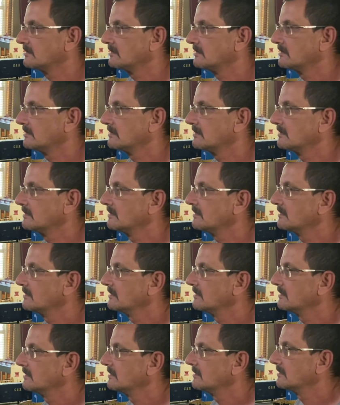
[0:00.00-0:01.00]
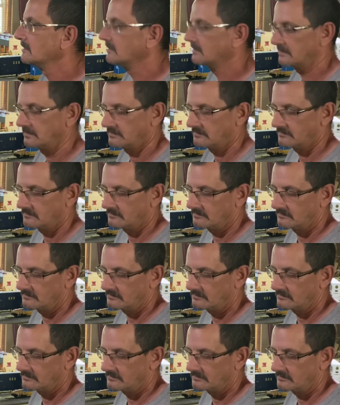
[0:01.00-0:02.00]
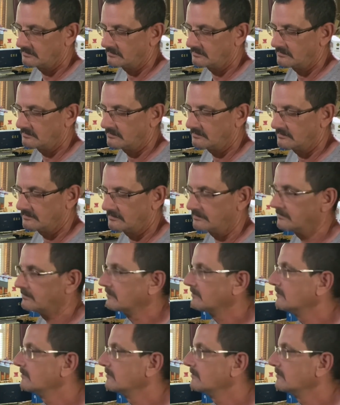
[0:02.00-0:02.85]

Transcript: (silence)